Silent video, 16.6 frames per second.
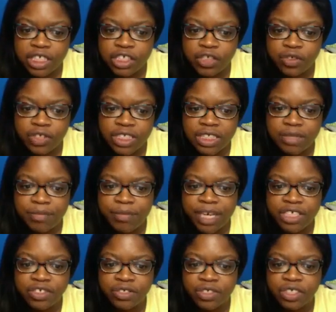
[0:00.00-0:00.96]
you need to
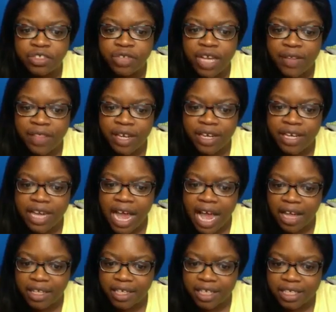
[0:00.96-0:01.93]
make sure you have the
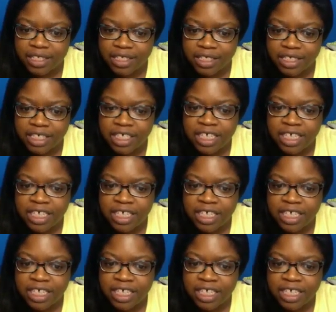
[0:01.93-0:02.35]
knowledge,